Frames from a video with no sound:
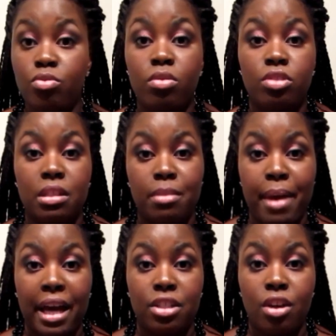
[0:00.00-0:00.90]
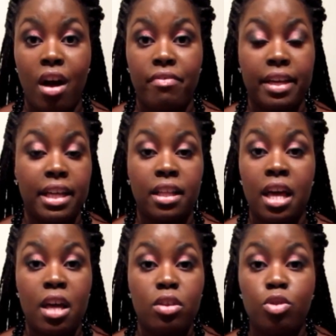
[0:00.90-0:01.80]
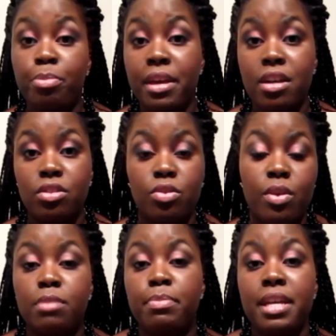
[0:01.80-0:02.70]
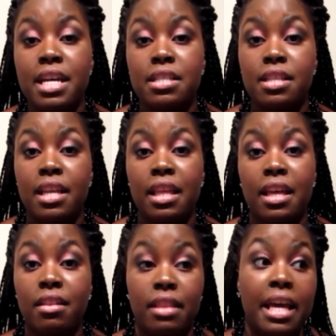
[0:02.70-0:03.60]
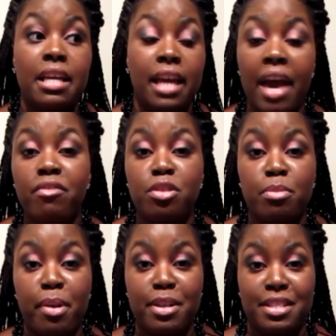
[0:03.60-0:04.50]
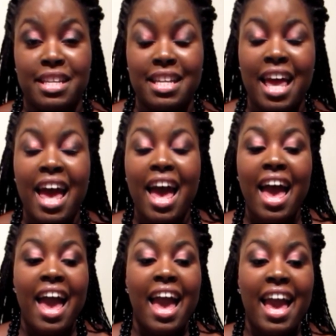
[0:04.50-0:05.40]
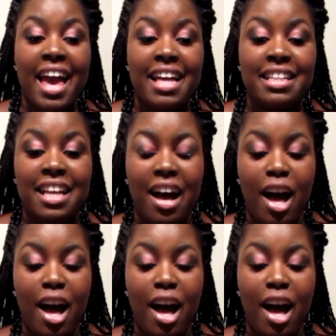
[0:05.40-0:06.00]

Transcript: you won't ship the package off, and UPS or USPS said that they gave it to the person. And